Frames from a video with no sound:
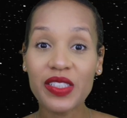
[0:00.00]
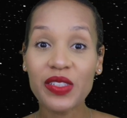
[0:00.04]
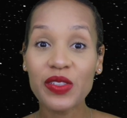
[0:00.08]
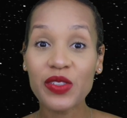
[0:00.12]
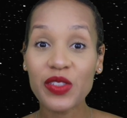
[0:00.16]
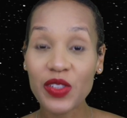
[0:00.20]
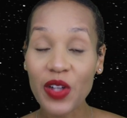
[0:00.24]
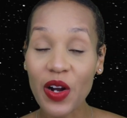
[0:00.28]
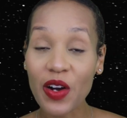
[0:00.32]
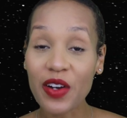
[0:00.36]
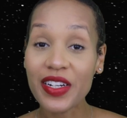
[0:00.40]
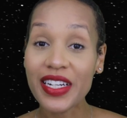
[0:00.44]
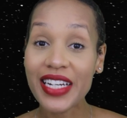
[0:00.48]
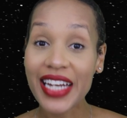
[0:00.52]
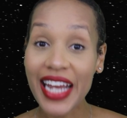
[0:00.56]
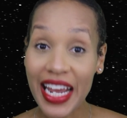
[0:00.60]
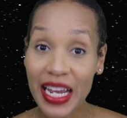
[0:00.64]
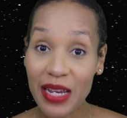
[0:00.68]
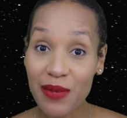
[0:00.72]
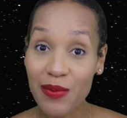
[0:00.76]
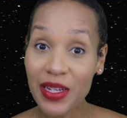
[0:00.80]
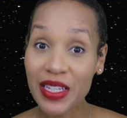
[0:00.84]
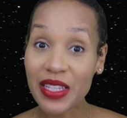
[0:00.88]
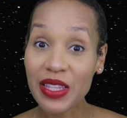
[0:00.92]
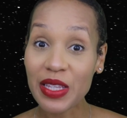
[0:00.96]
to start
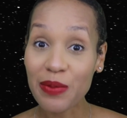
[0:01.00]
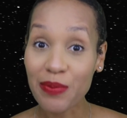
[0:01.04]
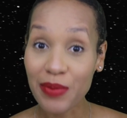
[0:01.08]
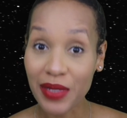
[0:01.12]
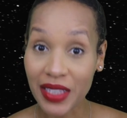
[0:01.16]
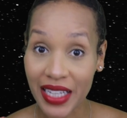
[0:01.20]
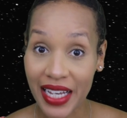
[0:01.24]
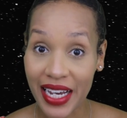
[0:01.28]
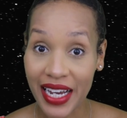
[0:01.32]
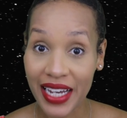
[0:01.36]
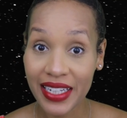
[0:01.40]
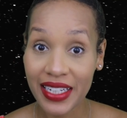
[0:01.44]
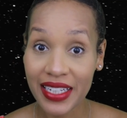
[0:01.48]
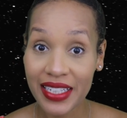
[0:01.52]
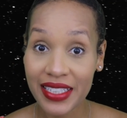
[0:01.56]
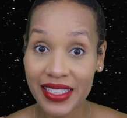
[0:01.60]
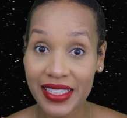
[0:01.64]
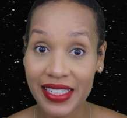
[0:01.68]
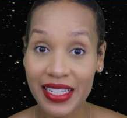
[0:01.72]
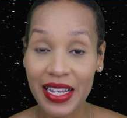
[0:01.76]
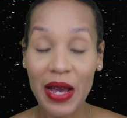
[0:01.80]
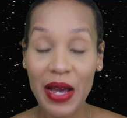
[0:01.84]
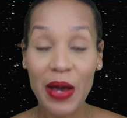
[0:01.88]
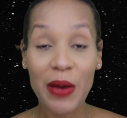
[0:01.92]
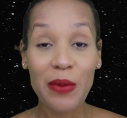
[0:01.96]
naming the
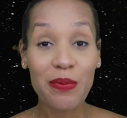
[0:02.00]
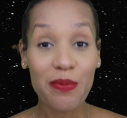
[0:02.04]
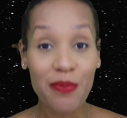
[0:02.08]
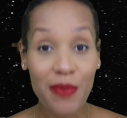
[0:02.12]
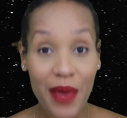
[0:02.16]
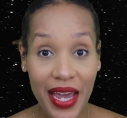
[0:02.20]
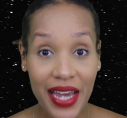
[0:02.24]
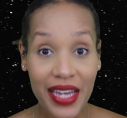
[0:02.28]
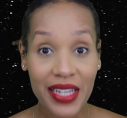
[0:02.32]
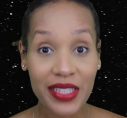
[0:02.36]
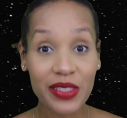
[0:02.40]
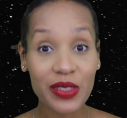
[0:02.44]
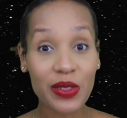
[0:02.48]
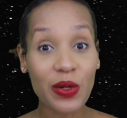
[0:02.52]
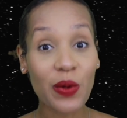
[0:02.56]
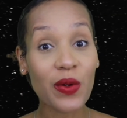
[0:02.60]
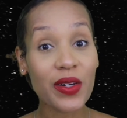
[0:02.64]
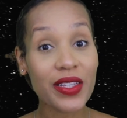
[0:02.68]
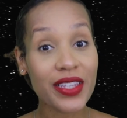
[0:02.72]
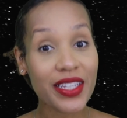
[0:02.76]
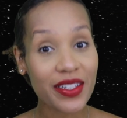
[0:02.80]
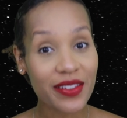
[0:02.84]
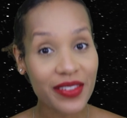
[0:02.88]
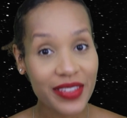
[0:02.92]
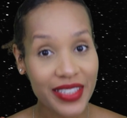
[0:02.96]
planets based
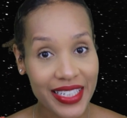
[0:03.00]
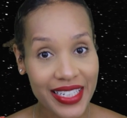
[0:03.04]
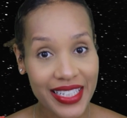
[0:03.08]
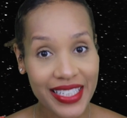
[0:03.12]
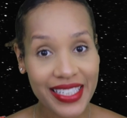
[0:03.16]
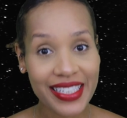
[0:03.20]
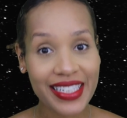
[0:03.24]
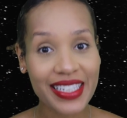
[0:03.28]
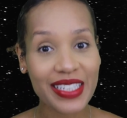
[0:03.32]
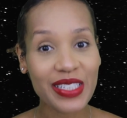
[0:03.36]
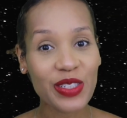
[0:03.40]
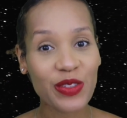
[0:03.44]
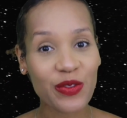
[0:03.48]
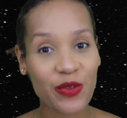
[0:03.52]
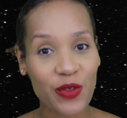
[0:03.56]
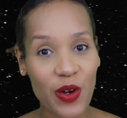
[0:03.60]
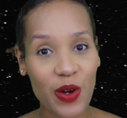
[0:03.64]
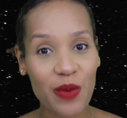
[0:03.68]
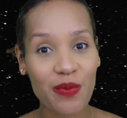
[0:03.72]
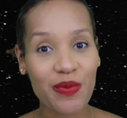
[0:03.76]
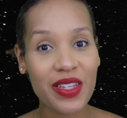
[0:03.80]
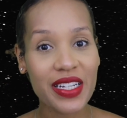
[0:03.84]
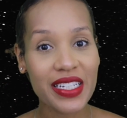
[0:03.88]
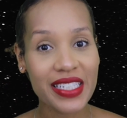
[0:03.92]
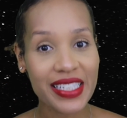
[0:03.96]
on their distance
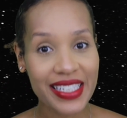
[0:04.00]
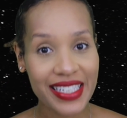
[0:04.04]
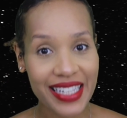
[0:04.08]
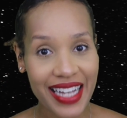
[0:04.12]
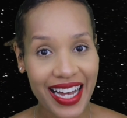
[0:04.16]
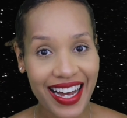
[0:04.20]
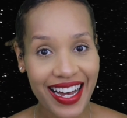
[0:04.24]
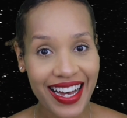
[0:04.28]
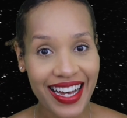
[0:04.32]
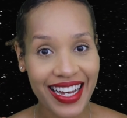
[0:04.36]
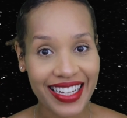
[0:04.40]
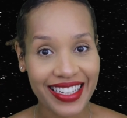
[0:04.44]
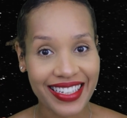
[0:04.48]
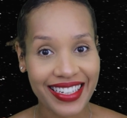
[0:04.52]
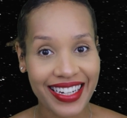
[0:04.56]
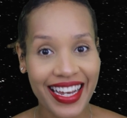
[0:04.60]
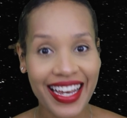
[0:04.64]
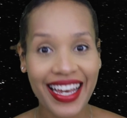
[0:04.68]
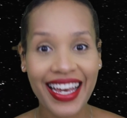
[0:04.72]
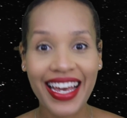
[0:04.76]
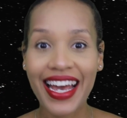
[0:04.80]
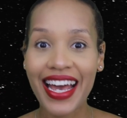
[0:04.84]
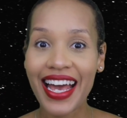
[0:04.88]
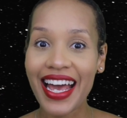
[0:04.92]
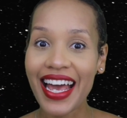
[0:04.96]
from the sun
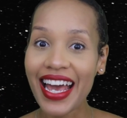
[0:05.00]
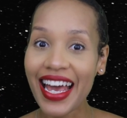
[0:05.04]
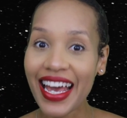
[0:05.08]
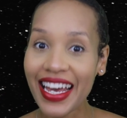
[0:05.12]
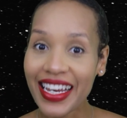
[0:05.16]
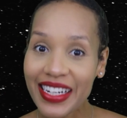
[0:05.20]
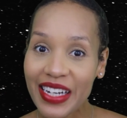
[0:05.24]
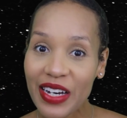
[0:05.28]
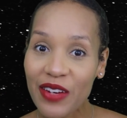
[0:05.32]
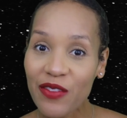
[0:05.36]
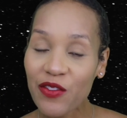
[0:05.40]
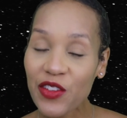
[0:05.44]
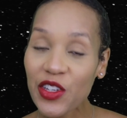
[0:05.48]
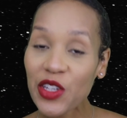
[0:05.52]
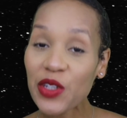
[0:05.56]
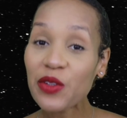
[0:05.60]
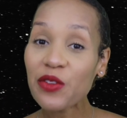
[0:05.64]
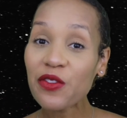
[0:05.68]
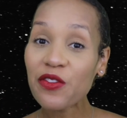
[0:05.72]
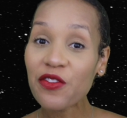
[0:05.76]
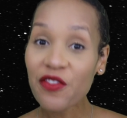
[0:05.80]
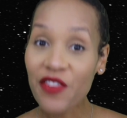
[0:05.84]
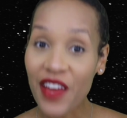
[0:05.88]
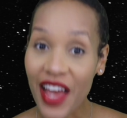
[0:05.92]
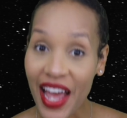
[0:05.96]
and a few
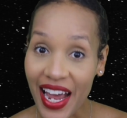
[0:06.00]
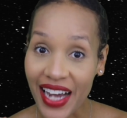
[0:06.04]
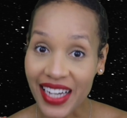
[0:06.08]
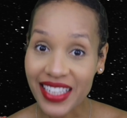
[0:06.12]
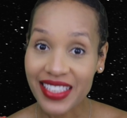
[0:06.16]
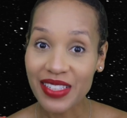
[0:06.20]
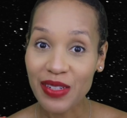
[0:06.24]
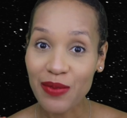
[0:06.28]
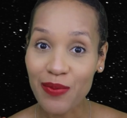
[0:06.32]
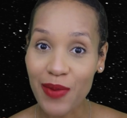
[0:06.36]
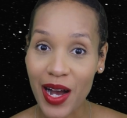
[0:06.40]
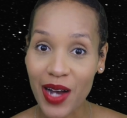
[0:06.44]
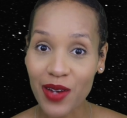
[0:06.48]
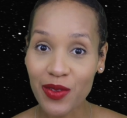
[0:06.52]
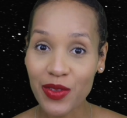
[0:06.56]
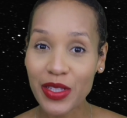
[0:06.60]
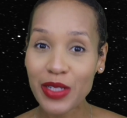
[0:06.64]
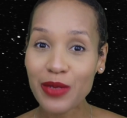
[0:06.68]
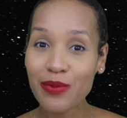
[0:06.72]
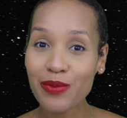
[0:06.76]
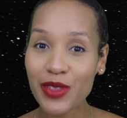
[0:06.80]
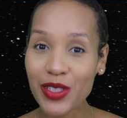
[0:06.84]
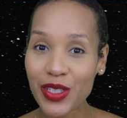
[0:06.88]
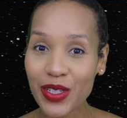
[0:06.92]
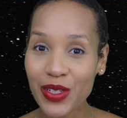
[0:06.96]
facts about
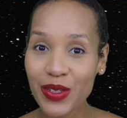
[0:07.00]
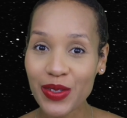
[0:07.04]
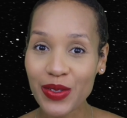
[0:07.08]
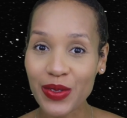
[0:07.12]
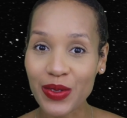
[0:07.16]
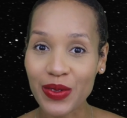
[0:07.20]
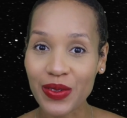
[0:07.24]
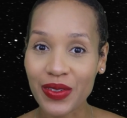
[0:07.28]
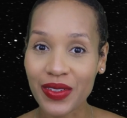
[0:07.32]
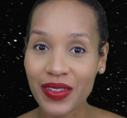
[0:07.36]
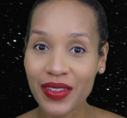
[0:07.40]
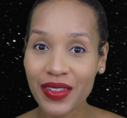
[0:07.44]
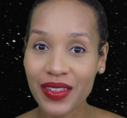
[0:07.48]
them too.